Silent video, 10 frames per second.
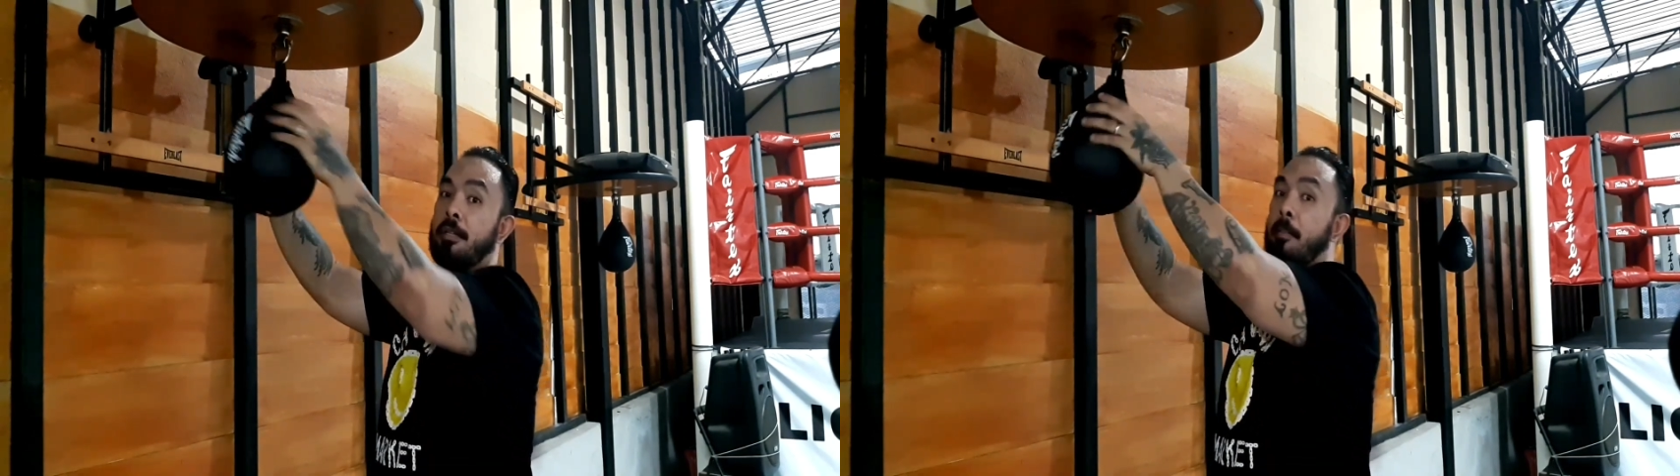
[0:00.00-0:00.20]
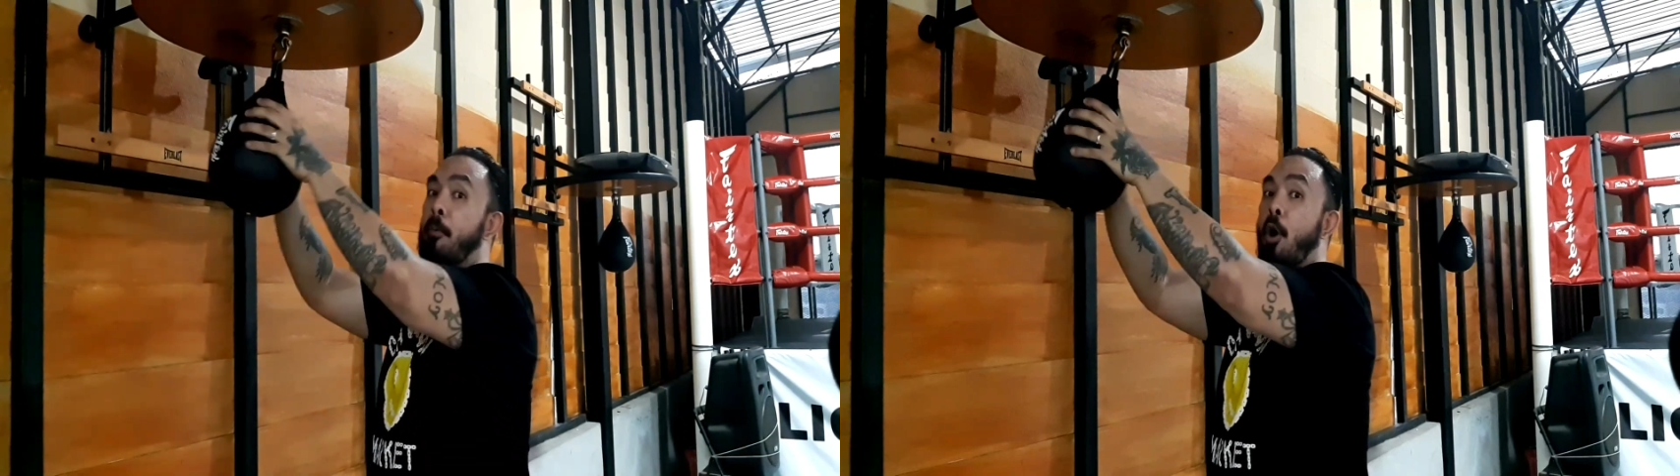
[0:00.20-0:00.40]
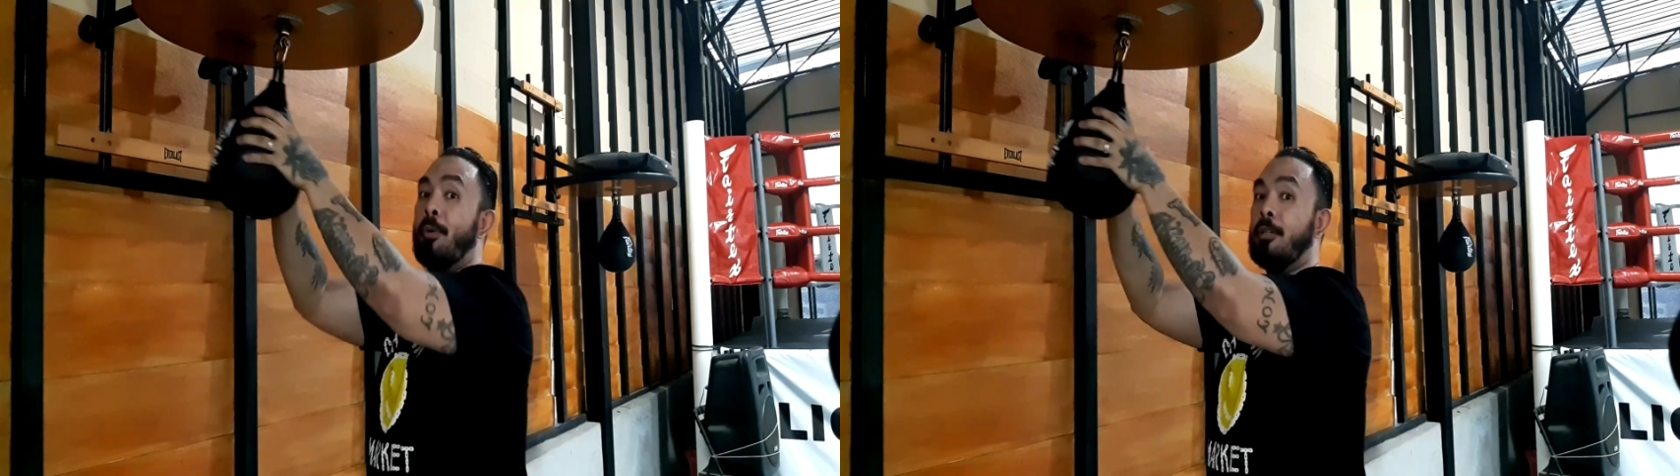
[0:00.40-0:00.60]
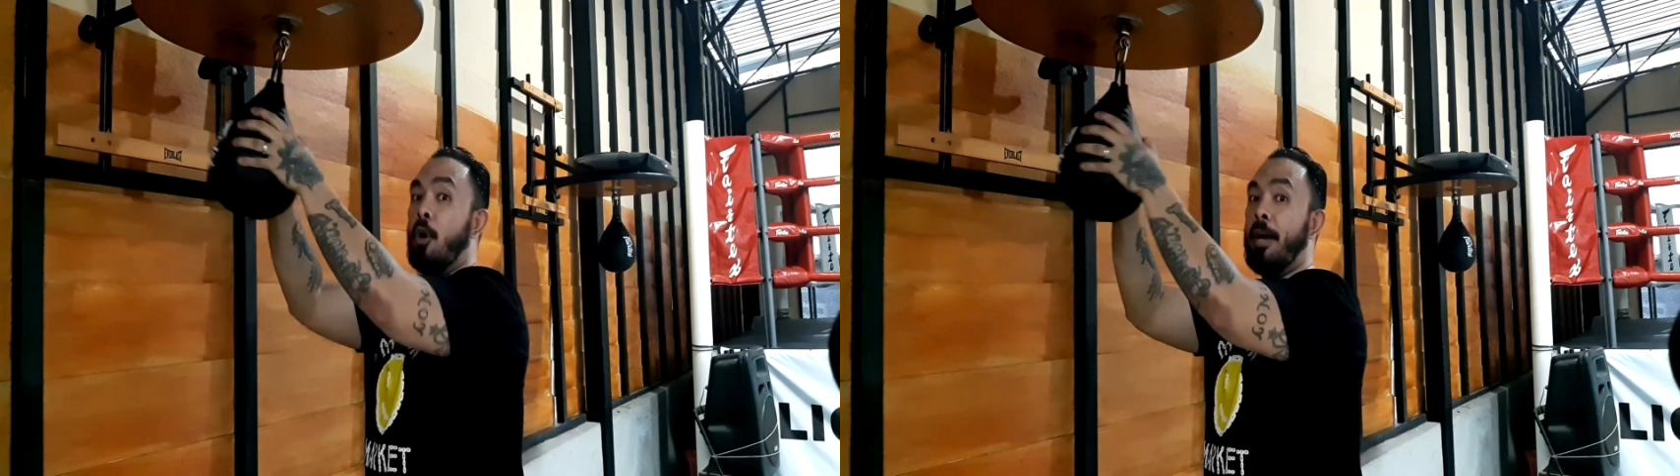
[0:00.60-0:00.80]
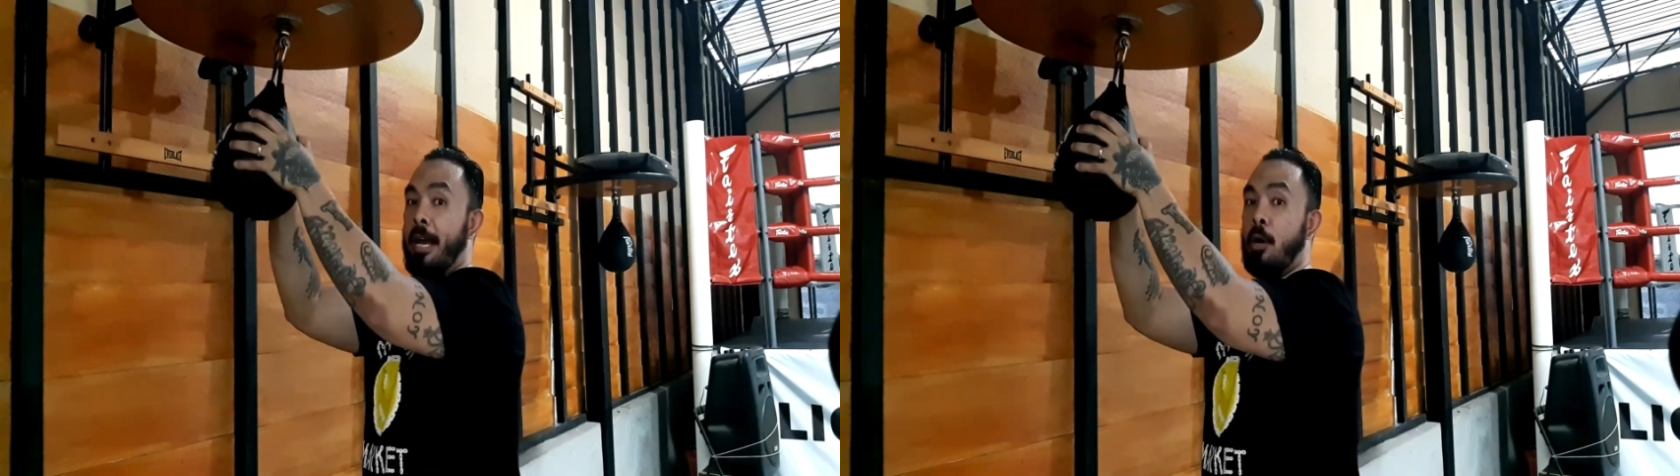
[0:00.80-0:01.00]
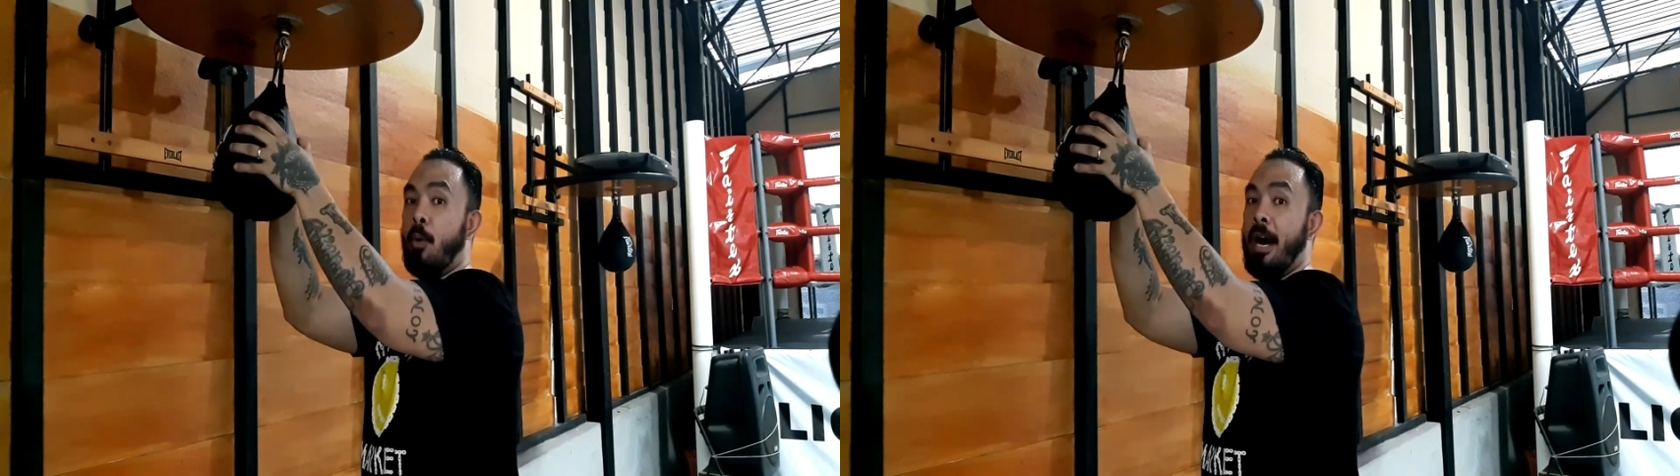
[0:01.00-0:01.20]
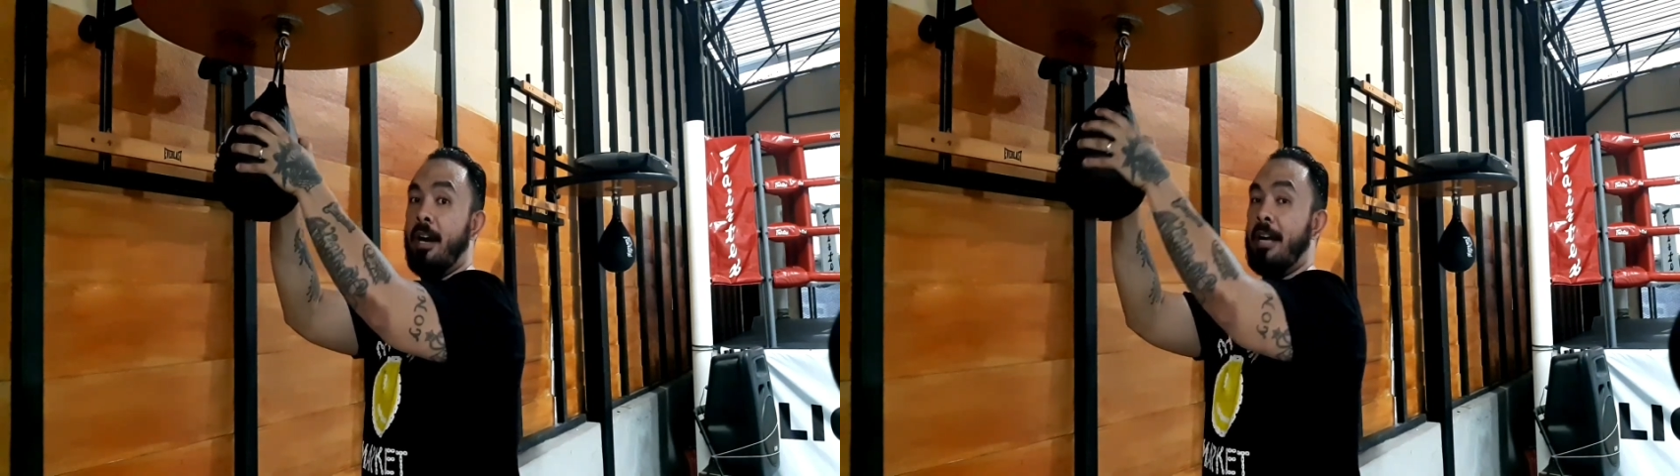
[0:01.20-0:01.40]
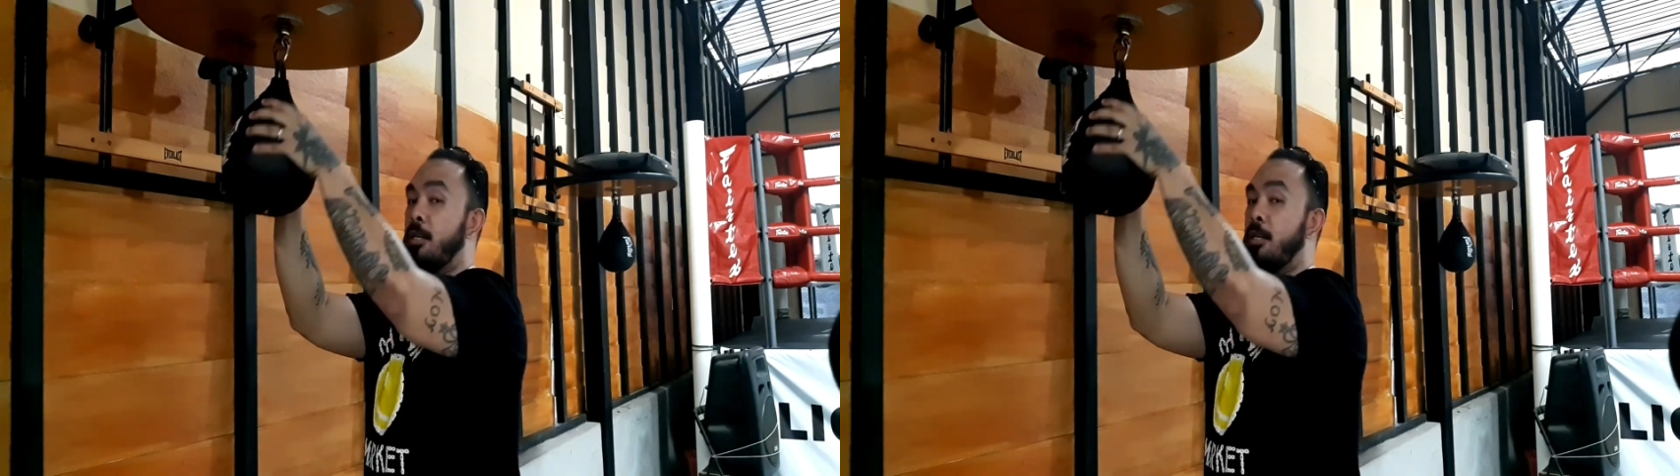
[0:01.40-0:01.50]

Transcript: the ball will go haywire